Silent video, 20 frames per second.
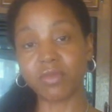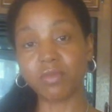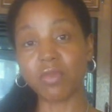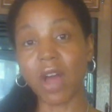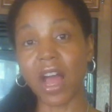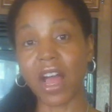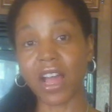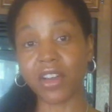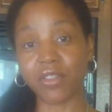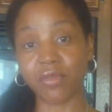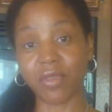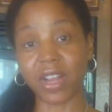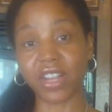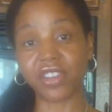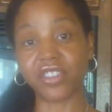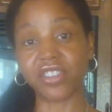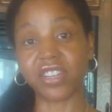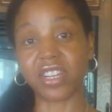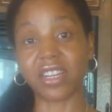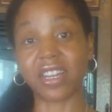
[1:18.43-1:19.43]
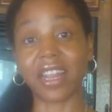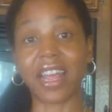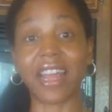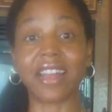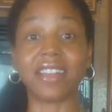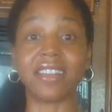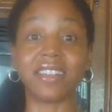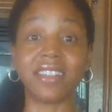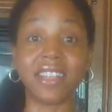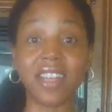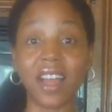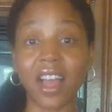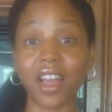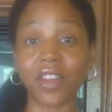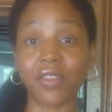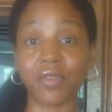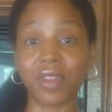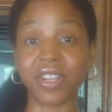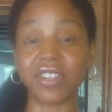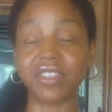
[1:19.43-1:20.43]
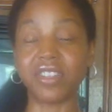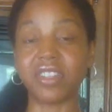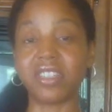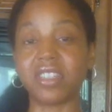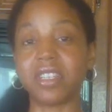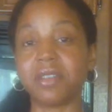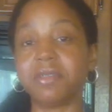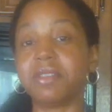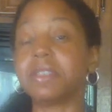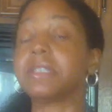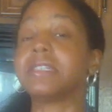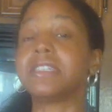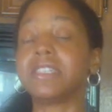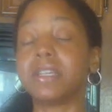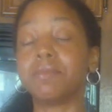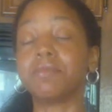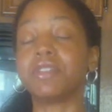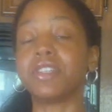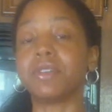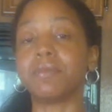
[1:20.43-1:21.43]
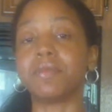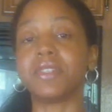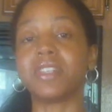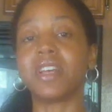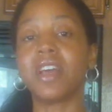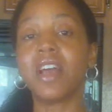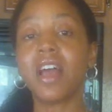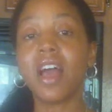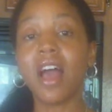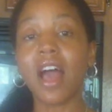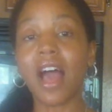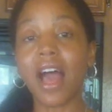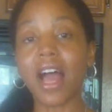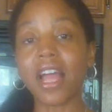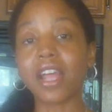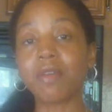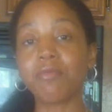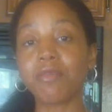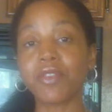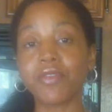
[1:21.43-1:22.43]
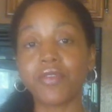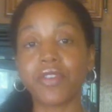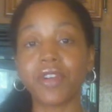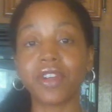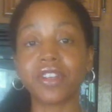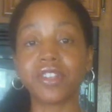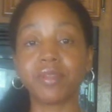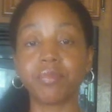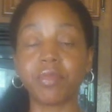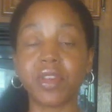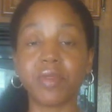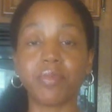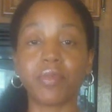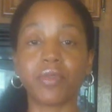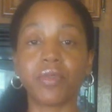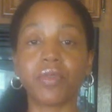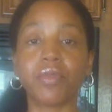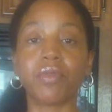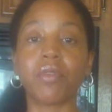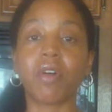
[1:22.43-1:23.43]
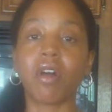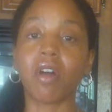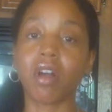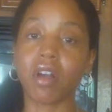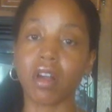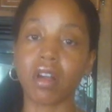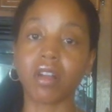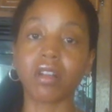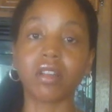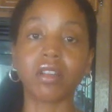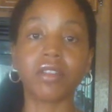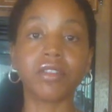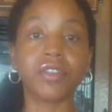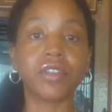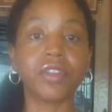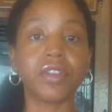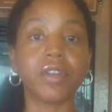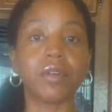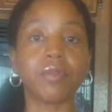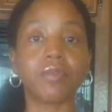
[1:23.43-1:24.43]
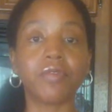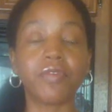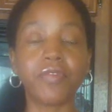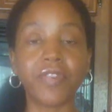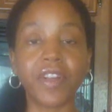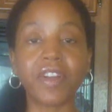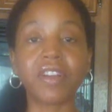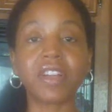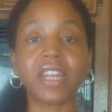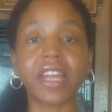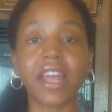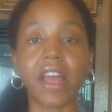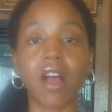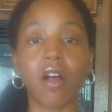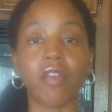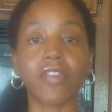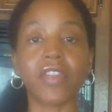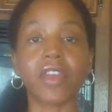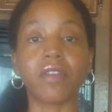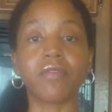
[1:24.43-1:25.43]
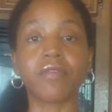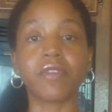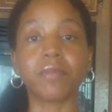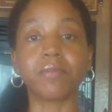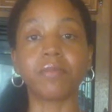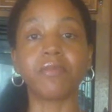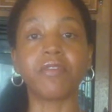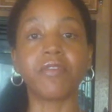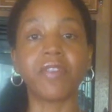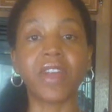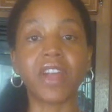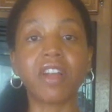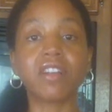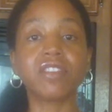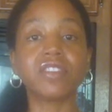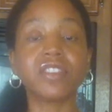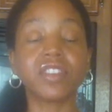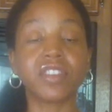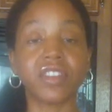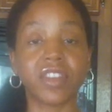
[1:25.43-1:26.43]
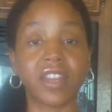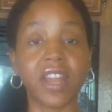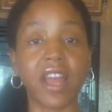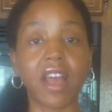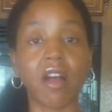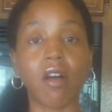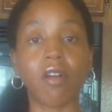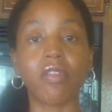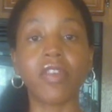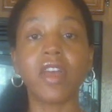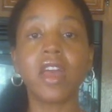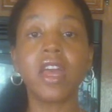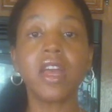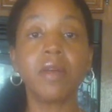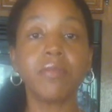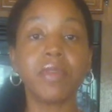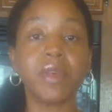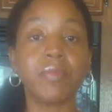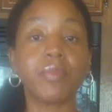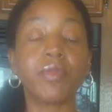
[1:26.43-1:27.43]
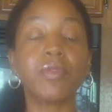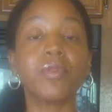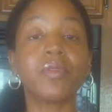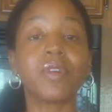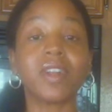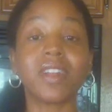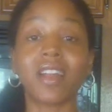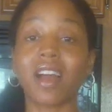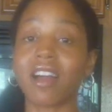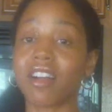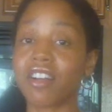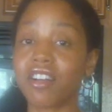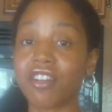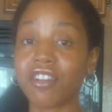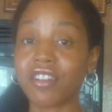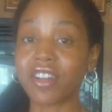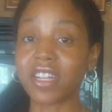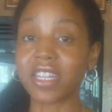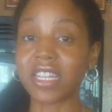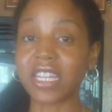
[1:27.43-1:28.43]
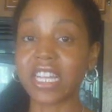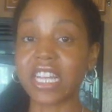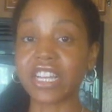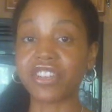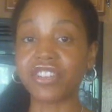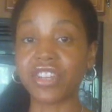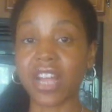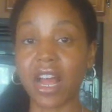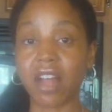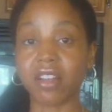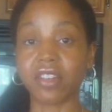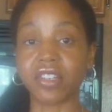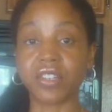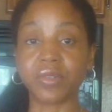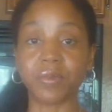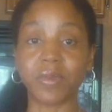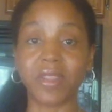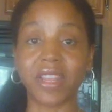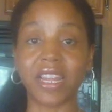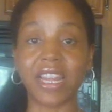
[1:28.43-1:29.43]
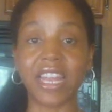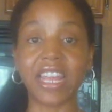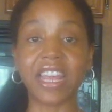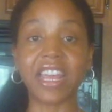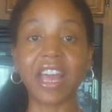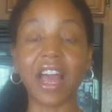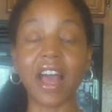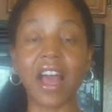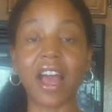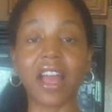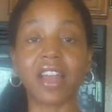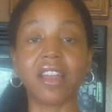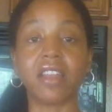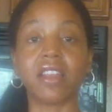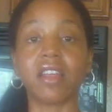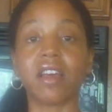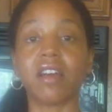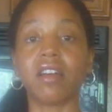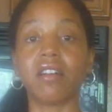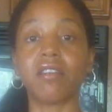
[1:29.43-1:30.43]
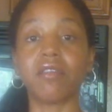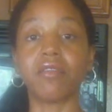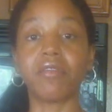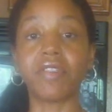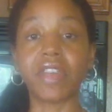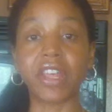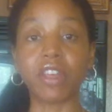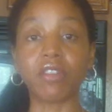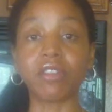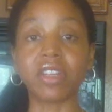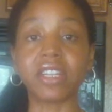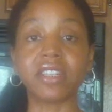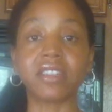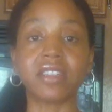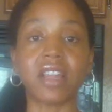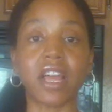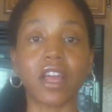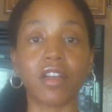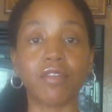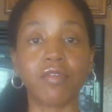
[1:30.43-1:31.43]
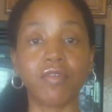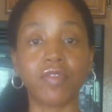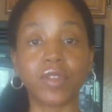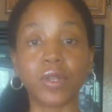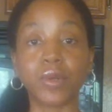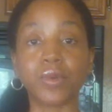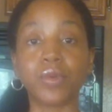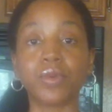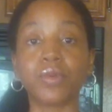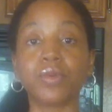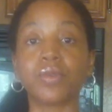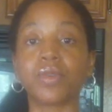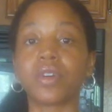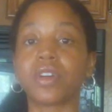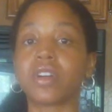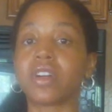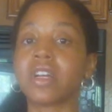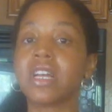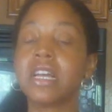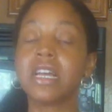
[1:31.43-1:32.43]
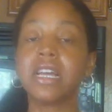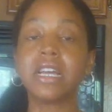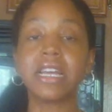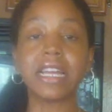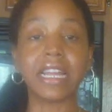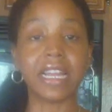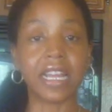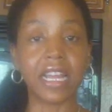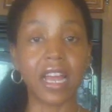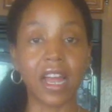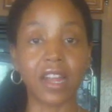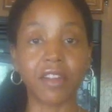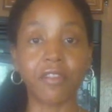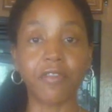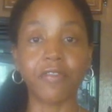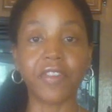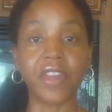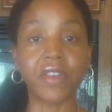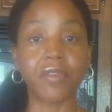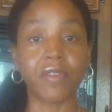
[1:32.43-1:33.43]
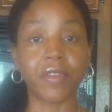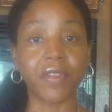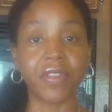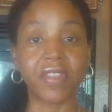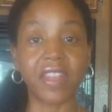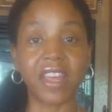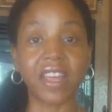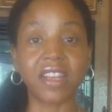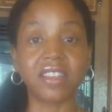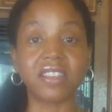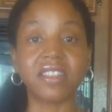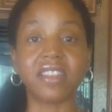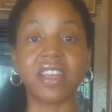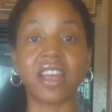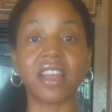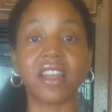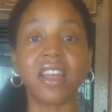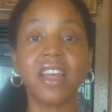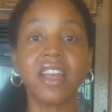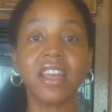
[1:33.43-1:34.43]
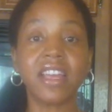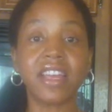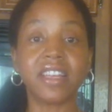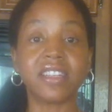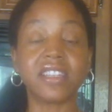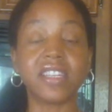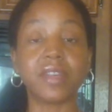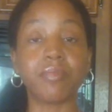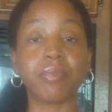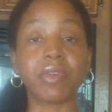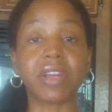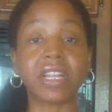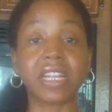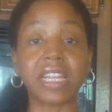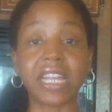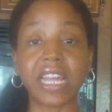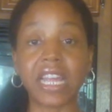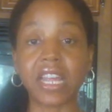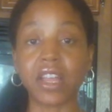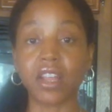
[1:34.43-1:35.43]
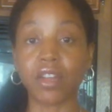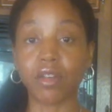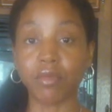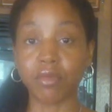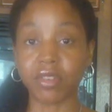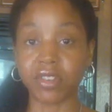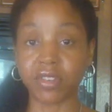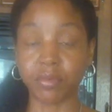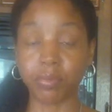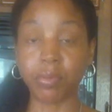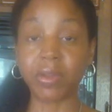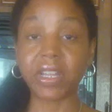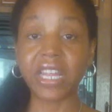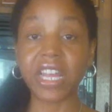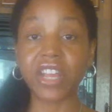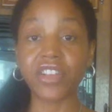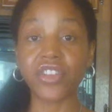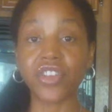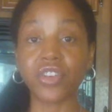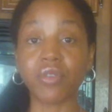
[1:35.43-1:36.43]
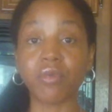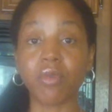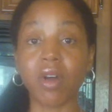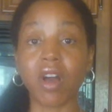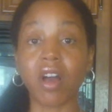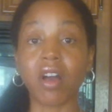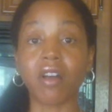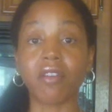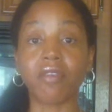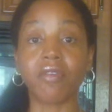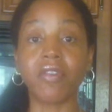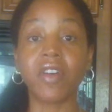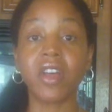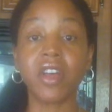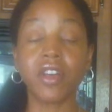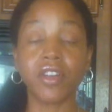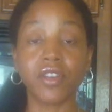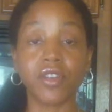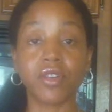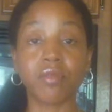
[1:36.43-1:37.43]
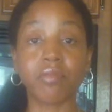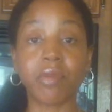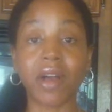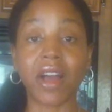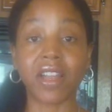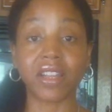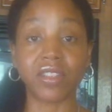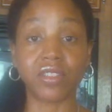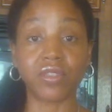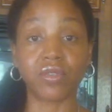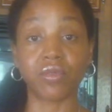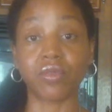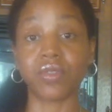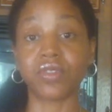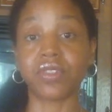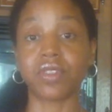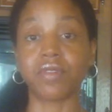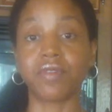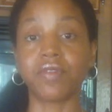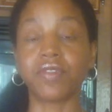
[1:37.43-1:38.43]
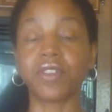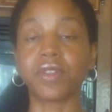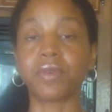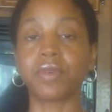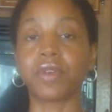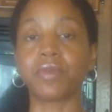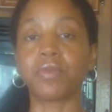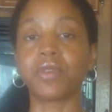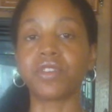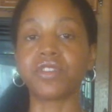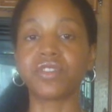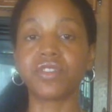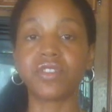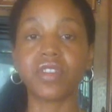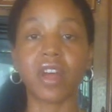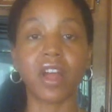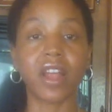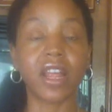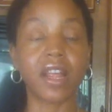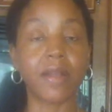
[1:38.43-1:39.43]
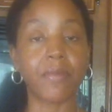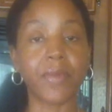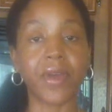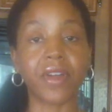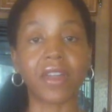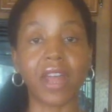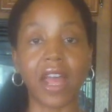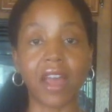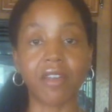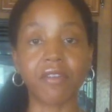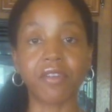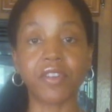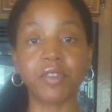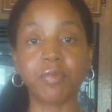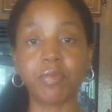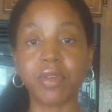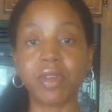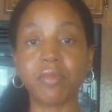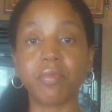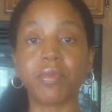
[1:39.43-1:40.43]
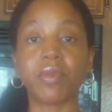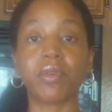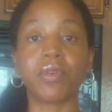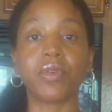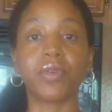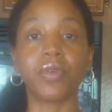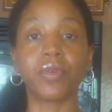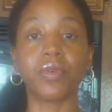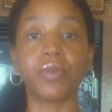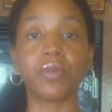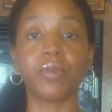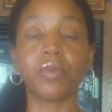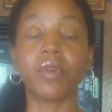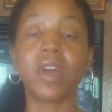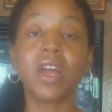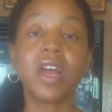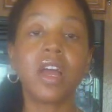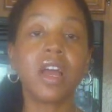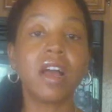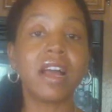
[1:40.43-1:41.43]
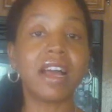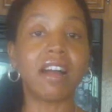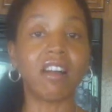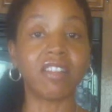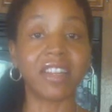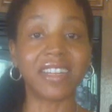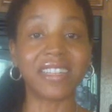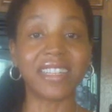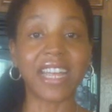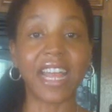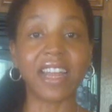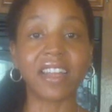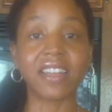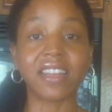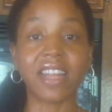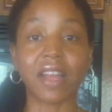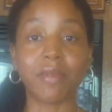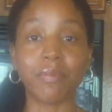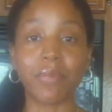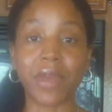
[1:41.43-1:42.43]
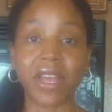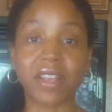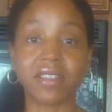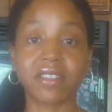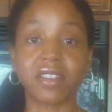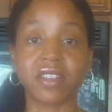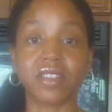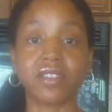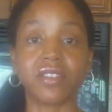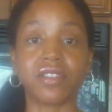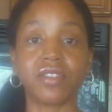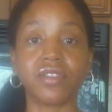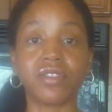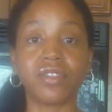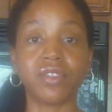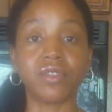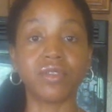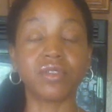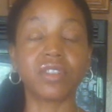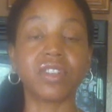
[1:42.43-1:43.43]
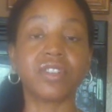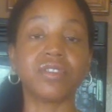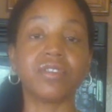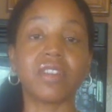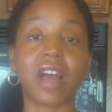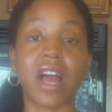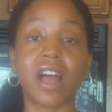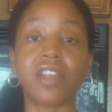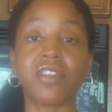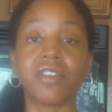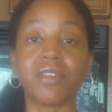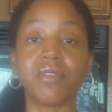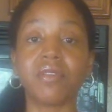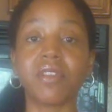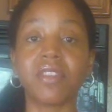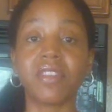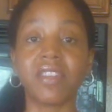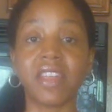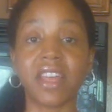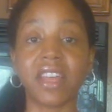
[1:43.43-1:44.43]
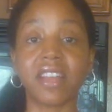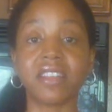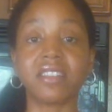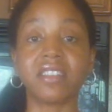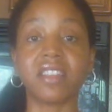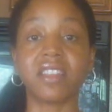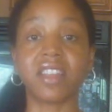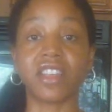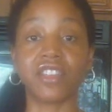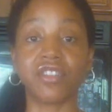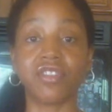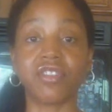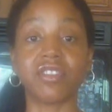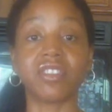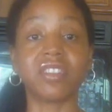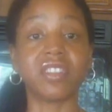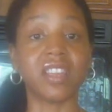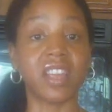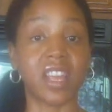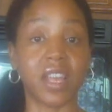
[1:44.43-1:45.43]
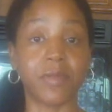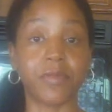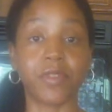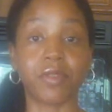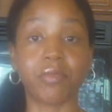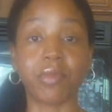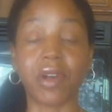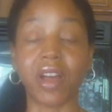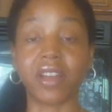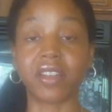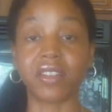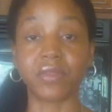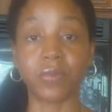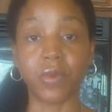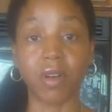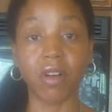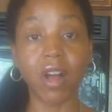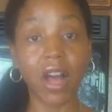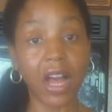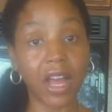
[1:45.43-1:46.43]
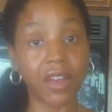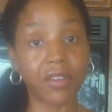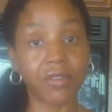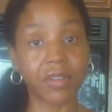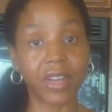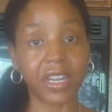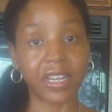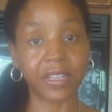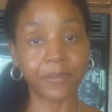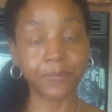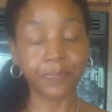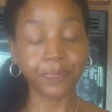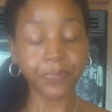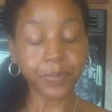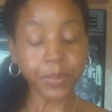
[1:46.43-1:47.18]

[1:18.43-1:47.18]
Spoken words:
hydration and dehydration symptoms, I am referring to people who are, fairly healthy, from fair to good health, people who are not currently challenged with any kind of illness like a flu or any kind of fever, things that can typically deplete you of your body stores of fluid. We're just talking about average people who on a day-to-day basis usually do not do the things that they should to keep their bodies well hydrated.